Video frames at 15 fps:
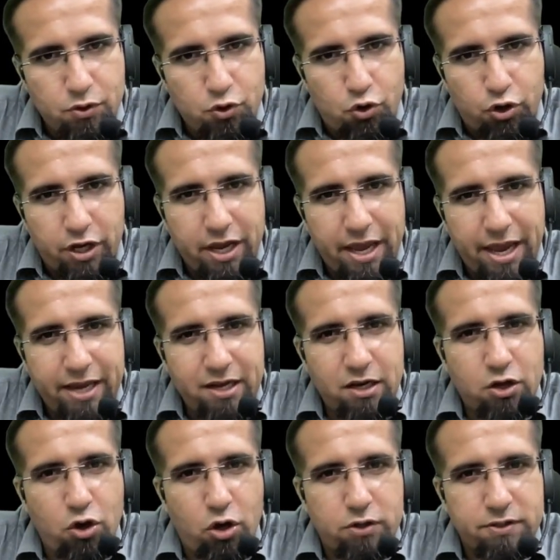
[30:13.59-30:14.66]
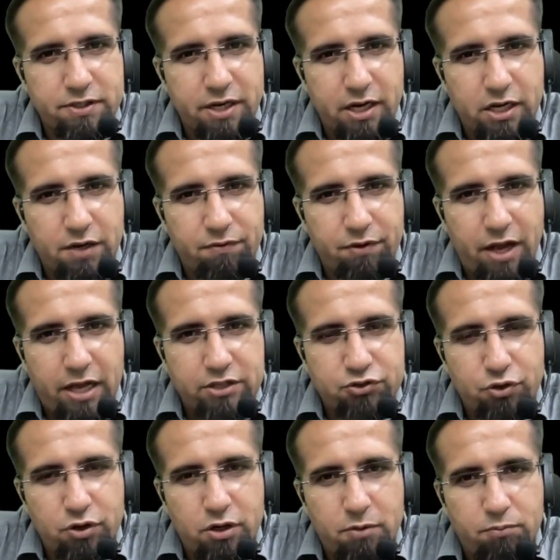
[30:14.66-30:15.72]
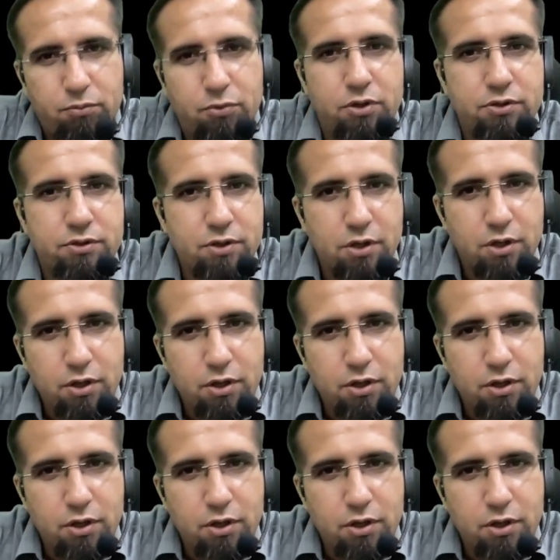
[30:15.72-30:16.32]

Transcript: okay, n consecutive natural numbers